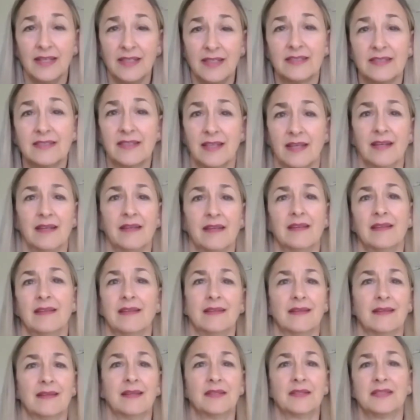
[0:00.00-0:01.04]
it's gonna
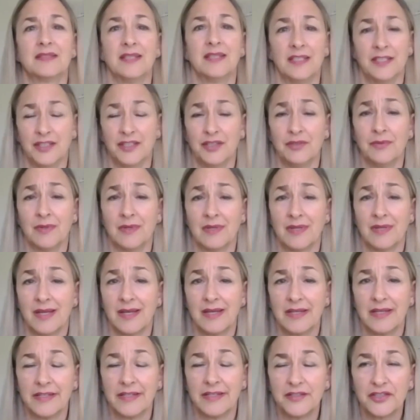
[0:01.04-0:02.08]
like set you on
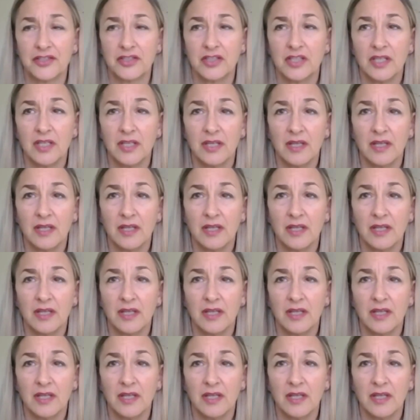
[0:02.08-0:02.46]
edge.